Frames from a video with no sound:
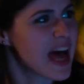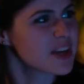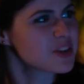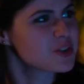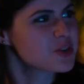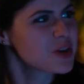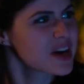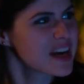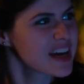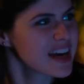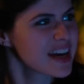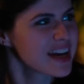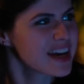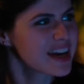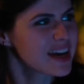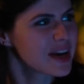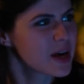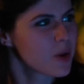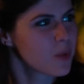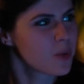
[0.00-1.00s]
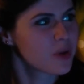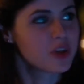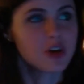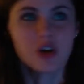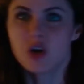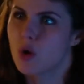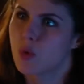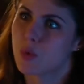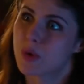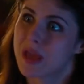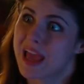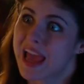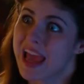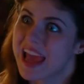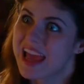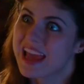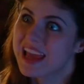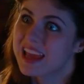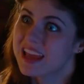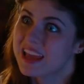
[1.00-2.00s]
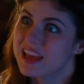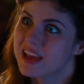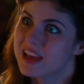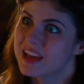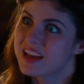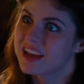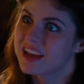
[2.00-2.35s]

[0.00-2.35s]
Avery tells him that she has come with her roommate